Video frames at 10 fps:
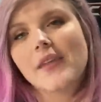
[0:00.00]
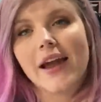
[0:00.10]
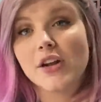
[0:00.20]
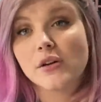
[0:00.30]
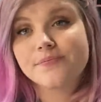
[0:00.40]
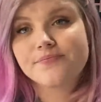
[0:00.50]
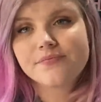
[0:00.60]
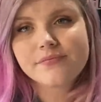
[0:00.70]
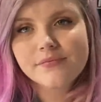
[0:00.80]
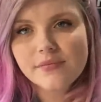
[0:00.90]
know
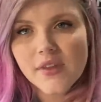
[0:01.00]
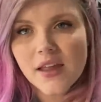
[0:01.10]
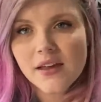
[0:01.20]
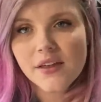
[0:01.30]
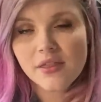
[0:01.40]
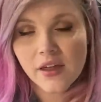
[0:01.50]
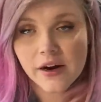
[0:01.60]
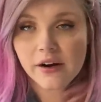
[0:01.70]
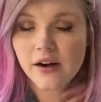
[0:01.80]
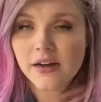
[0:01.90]

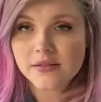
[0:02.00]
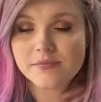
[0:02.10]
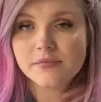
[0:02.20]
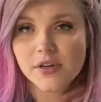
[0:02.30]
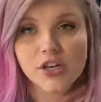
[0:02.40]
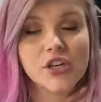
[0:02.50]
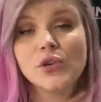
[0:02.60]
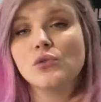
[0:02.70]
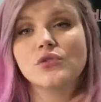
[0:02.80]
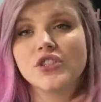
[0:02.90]
they're a
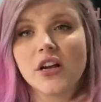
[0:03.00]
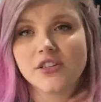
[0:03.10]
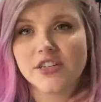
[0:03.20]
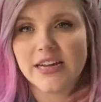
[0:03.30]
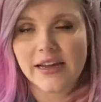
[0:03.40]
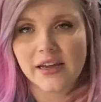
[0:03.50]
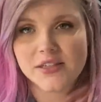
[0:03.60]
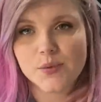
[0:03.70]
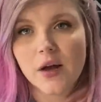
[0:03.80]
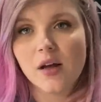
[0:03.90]
huge undertaking
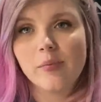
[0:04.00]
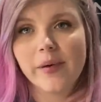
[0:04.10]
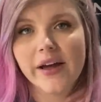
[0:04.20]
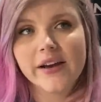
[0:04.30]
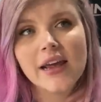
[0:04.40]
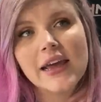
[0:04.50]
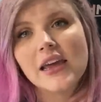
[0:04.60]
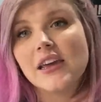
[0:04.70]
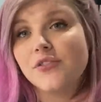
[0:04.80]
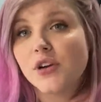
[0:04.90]
as well, but
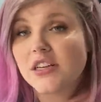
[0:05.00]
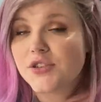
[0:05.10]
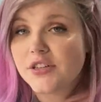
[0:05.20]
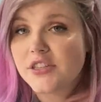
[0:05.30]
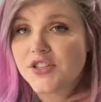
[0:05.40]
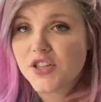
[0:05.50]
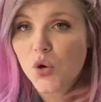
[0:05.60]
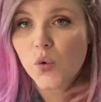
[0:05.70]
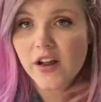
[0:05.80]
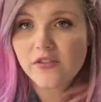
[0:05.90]
if you guys are in the Sew
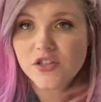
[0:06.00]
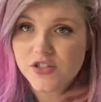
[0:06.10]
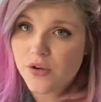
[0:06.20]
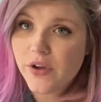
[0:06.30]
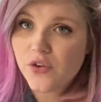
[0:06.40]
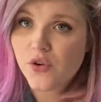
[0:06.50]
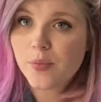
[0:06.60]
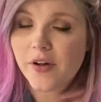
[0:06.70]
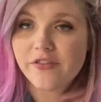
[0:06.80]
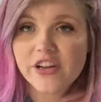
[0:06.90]
Whatever sewing
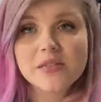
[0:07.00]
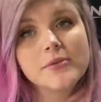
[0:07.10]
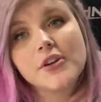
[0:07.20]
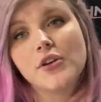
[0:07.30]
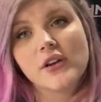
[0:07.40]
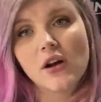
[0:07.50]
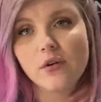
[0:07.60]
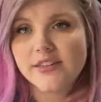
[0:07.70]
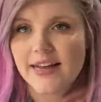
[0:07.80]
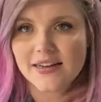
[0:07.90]
group on Facebook, you can
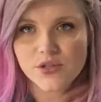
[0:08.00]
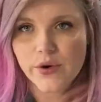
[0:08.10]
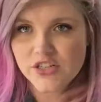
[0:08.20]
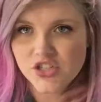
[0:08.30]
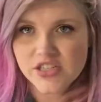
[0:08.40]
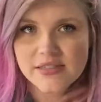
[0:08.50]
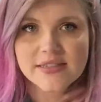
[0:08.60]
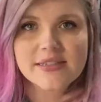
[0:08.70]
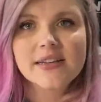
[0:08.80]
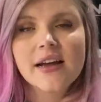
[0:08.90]
always ask
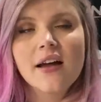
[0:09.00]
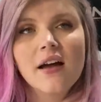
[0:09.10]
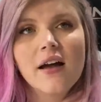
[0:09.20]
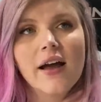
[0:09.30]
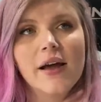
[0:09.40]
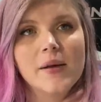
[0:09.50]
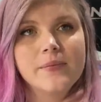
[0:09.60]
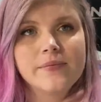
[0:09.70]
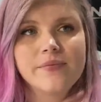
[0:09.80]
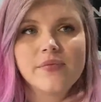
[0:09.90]
questions.
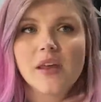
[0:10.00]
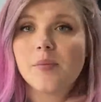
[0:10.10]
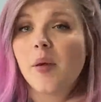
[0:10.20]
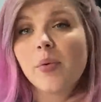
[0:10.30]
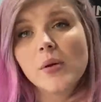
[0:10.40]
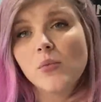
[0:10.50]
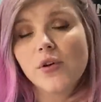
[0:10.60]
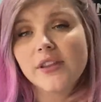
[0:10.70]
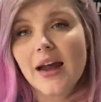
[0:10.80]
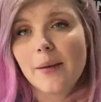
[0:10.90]
And people are
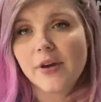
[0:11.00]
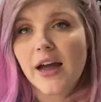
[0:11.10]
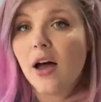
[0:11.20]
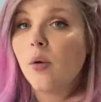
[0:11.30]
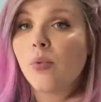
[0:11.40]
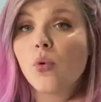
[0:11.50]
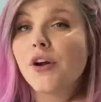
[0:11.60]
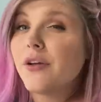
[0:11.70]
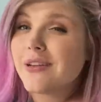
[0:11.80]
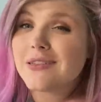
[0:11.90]
more than happy to help, or
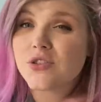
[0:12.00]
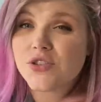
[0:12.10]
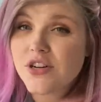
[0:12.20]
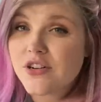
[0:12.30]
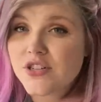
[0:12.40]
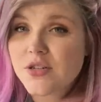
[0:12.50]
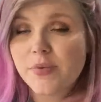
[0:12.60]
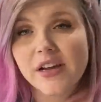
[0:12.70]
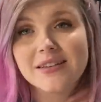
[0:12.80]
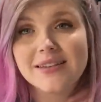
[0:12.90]
you can search
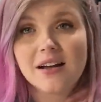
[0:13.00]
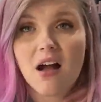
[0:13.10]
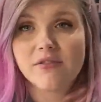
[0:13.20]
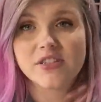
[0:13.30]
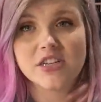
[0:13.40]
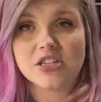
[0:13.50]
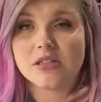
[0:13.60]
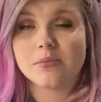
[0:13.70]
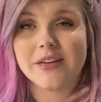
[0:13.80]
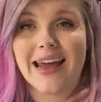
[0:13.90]
because that
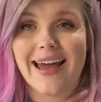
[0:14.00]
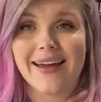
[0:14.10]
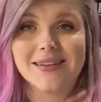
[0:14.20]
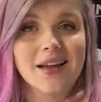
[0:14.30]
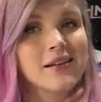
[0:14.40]
conversation's been had